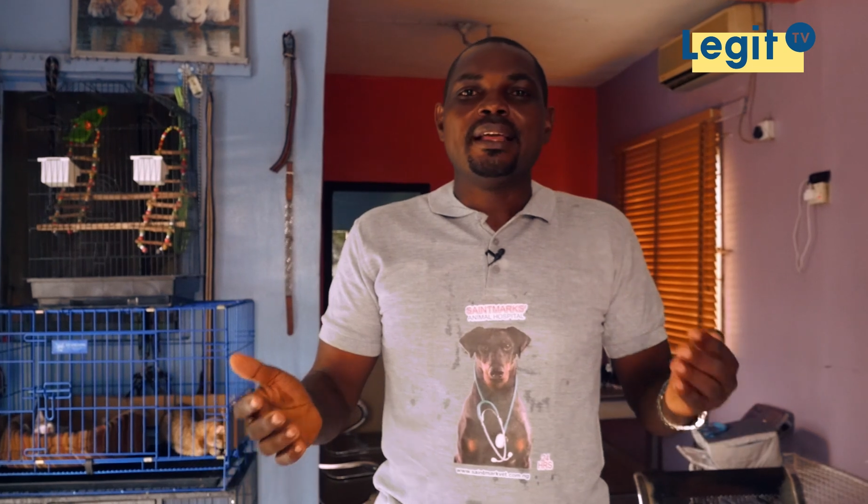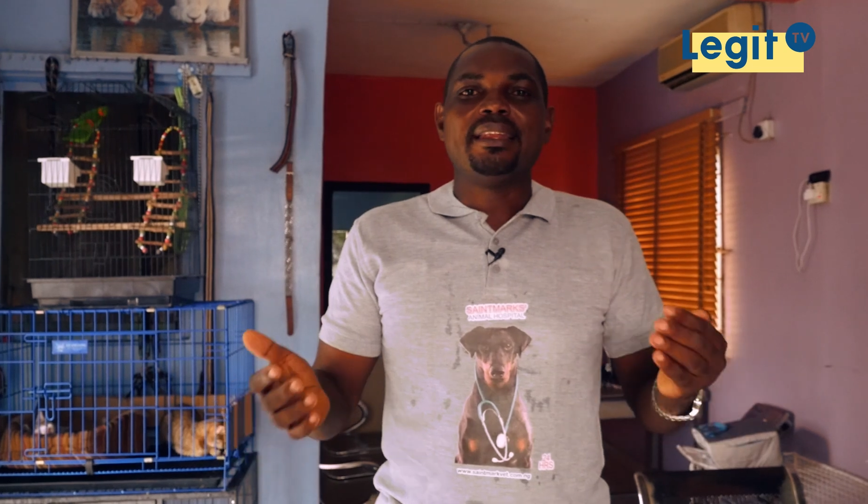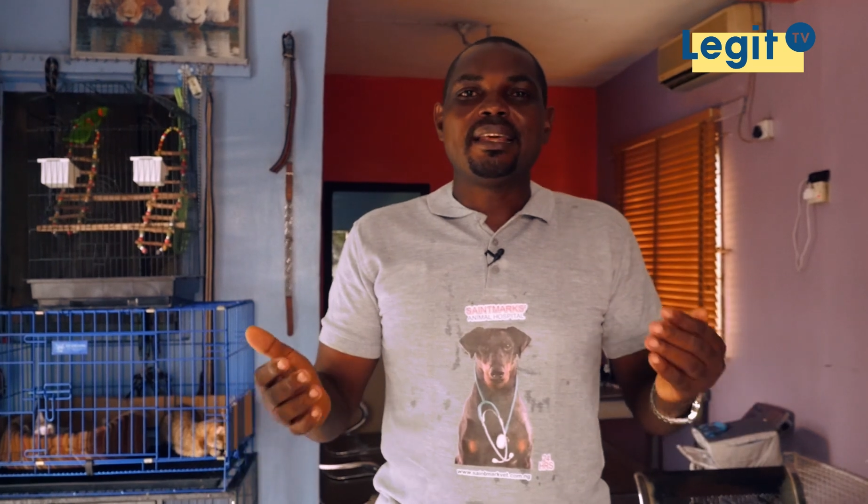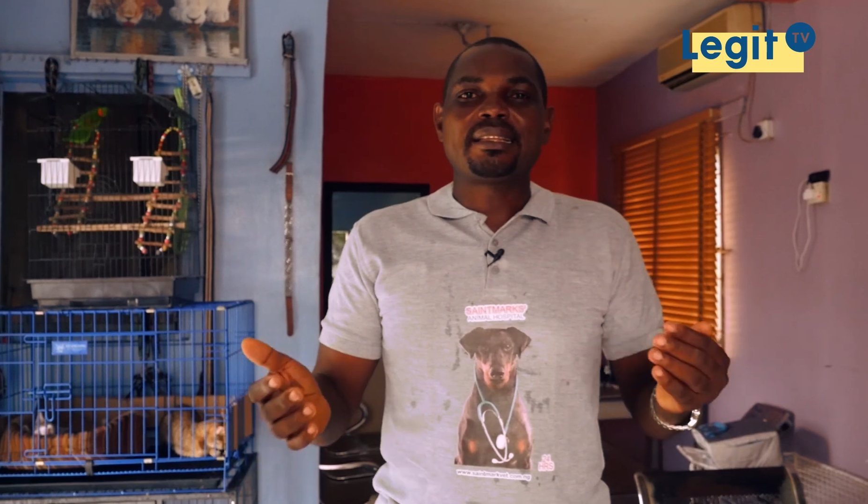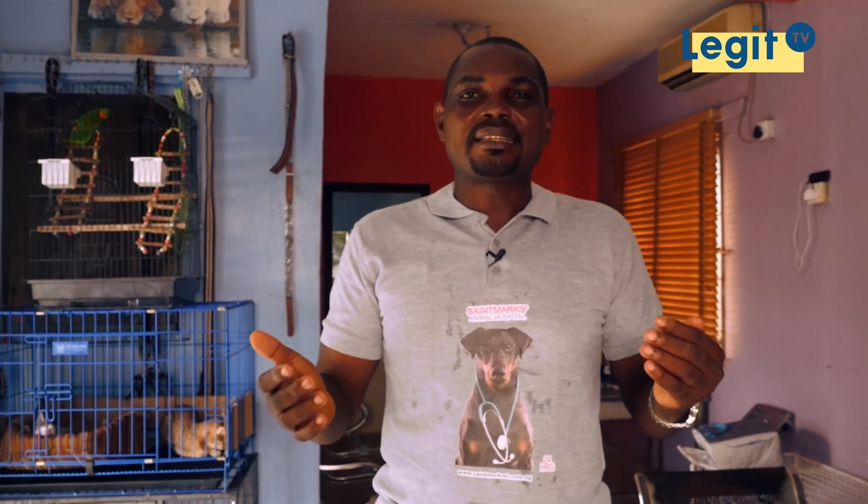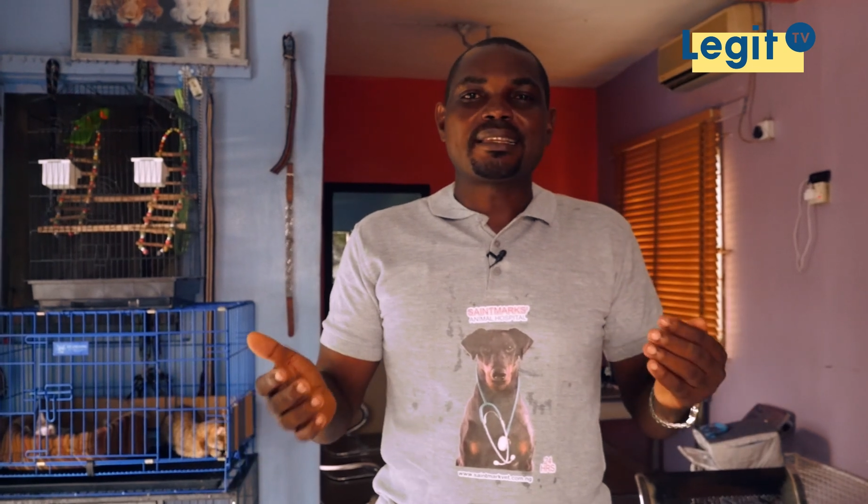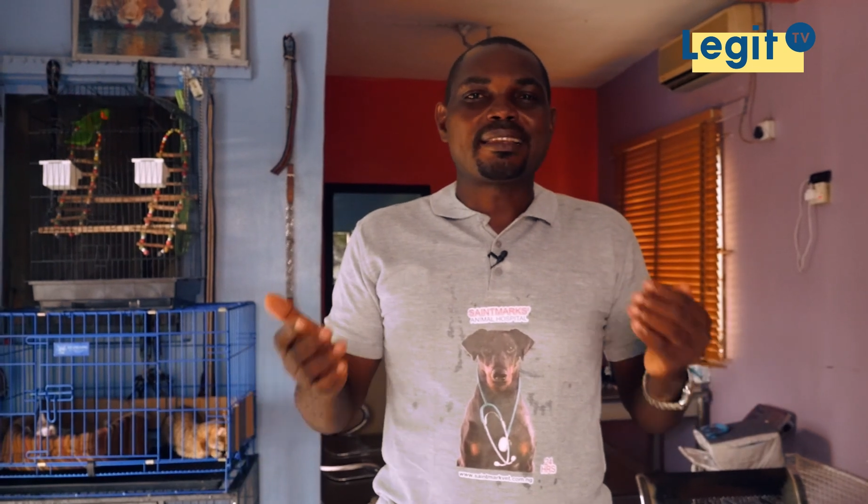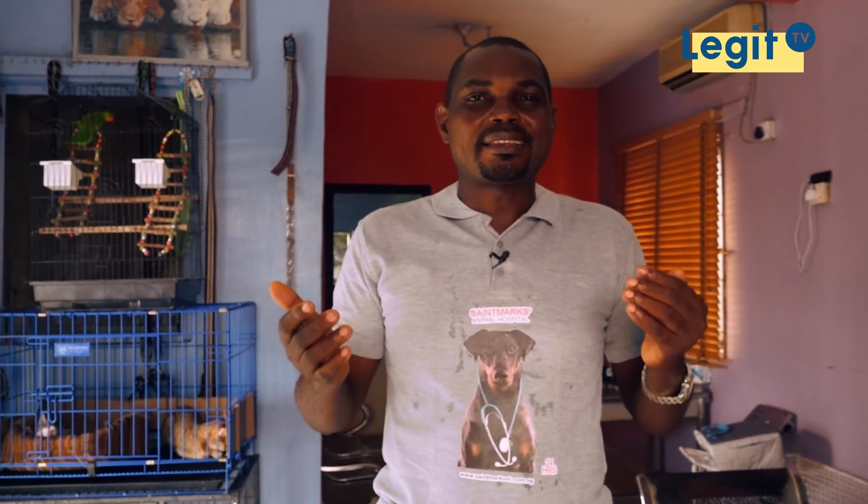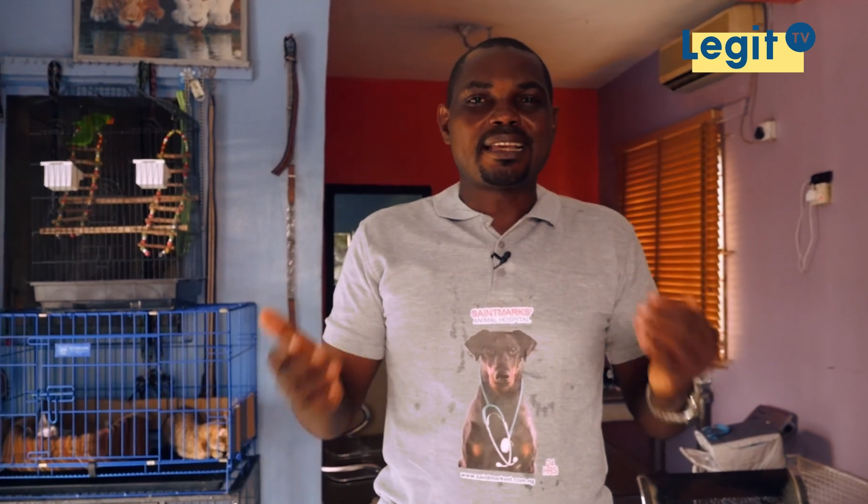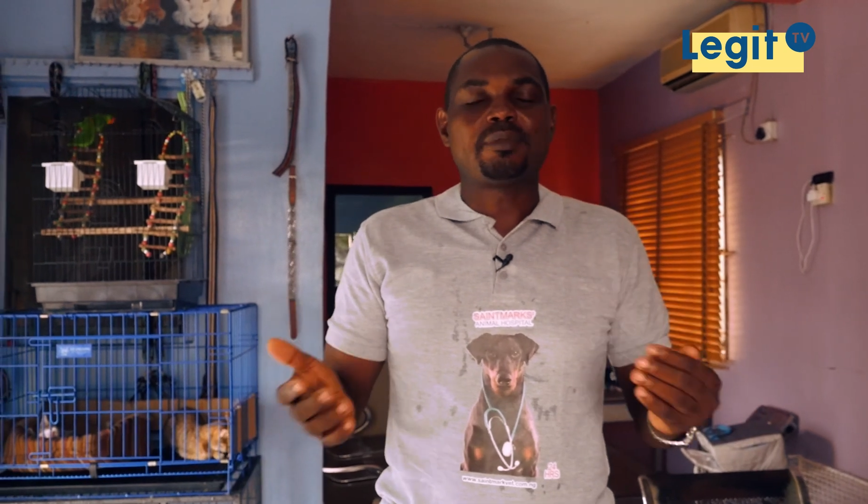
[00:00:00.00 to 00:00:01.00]
Let's
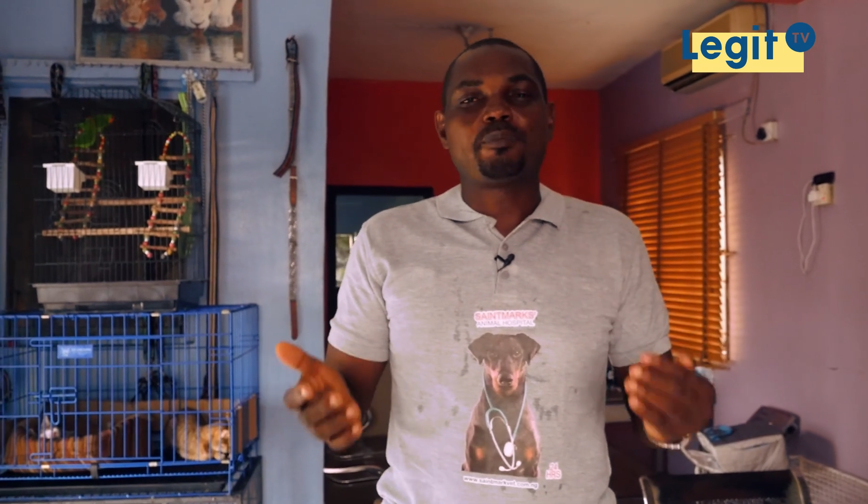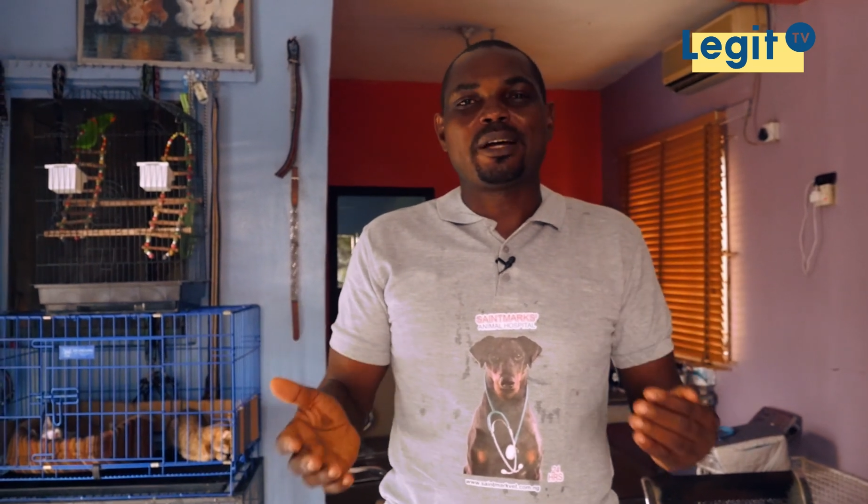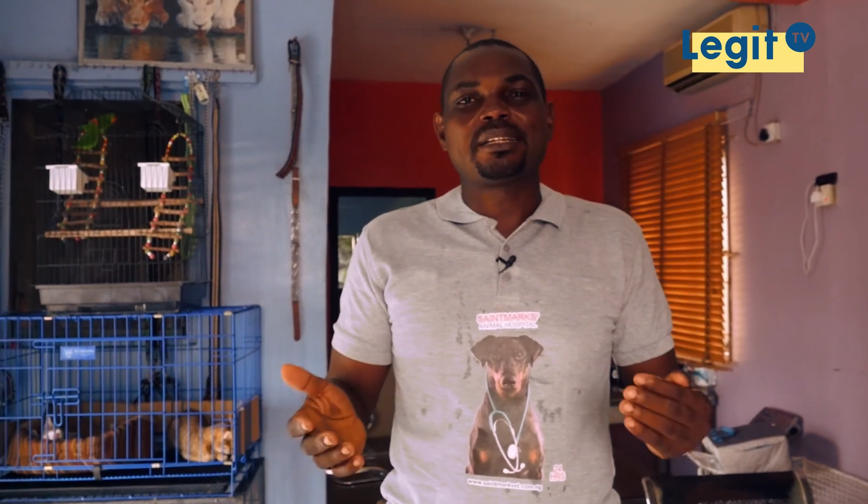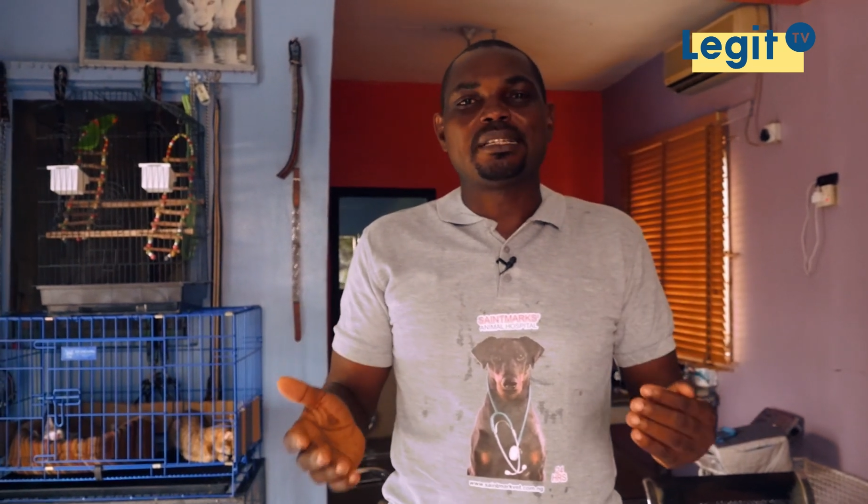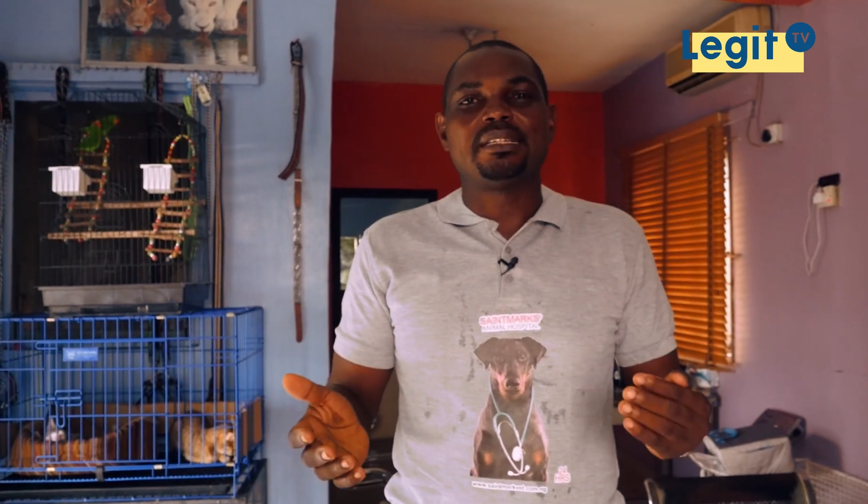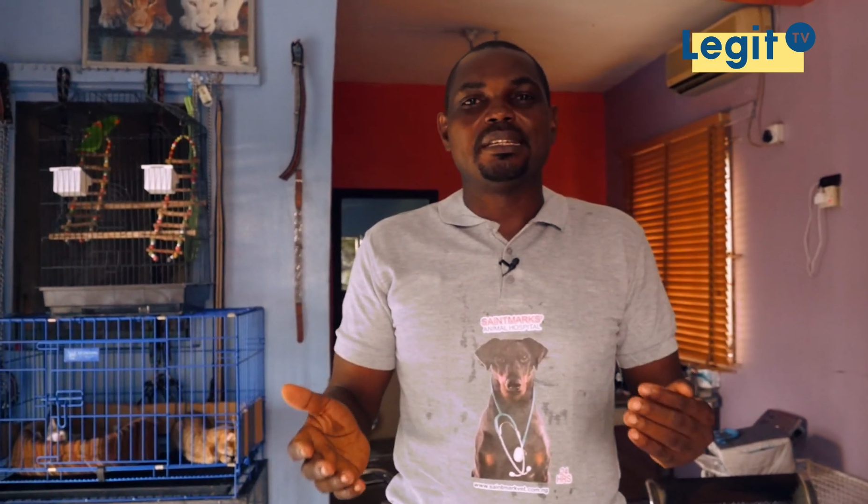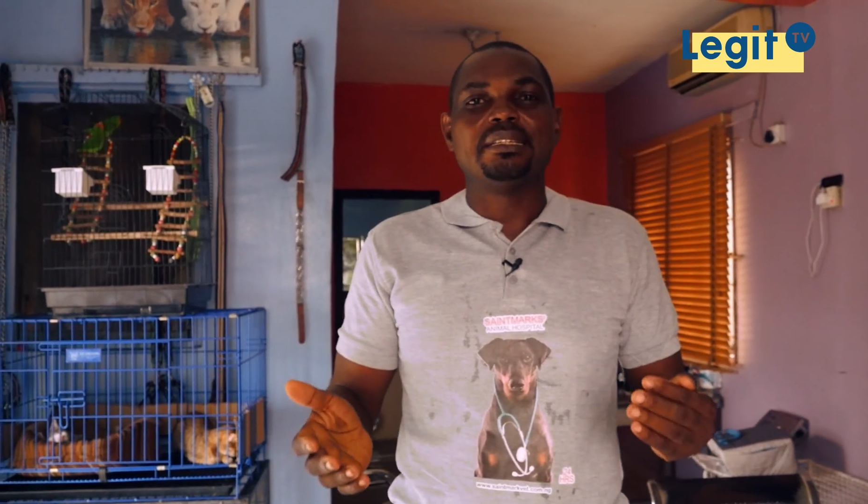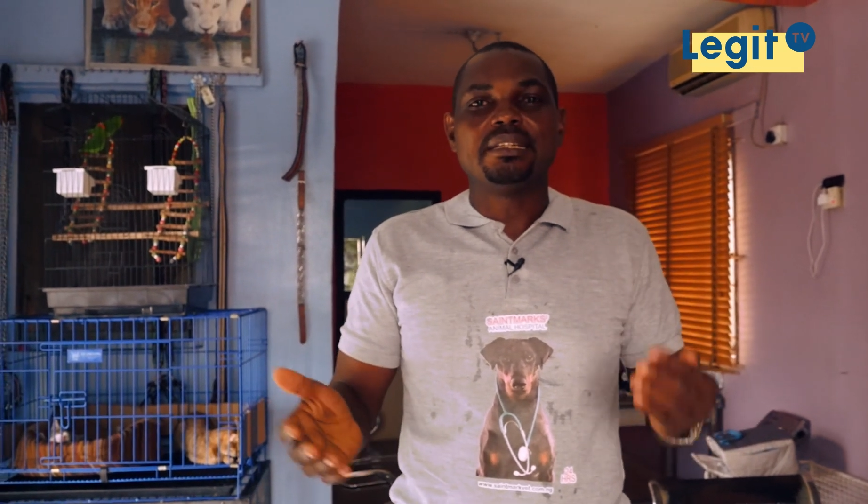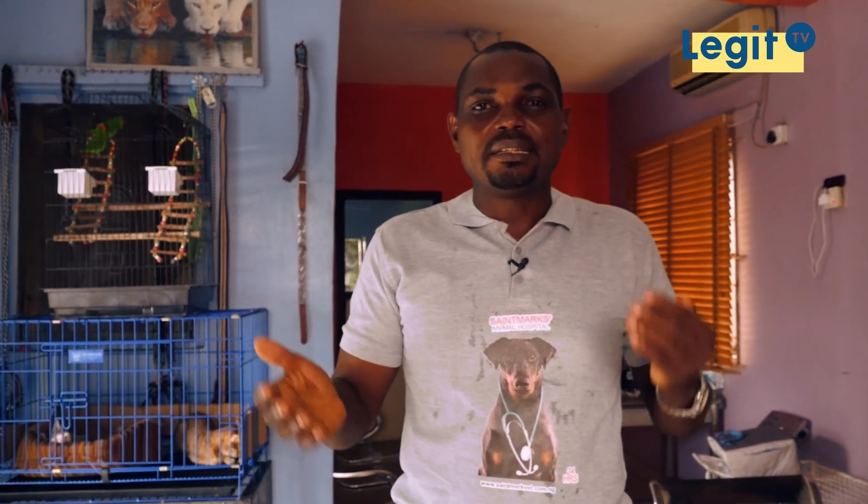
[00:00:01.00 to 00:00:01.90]
start practicing